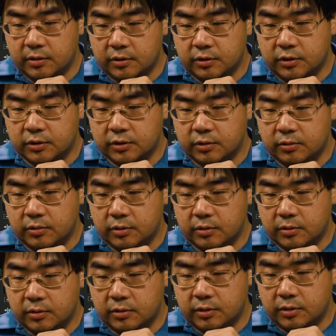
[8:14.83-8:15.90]
You just
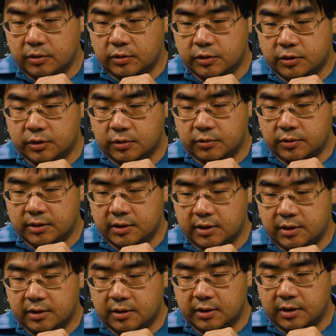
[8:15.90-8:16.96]
don't see
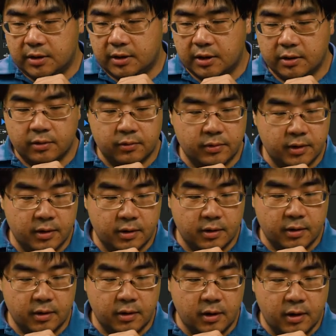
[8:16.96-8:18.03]
the detail right
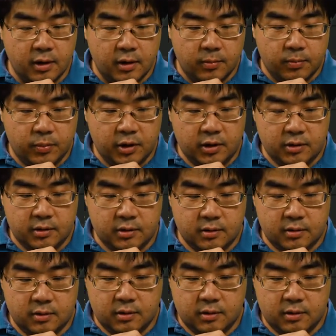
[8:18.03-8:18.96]
there, but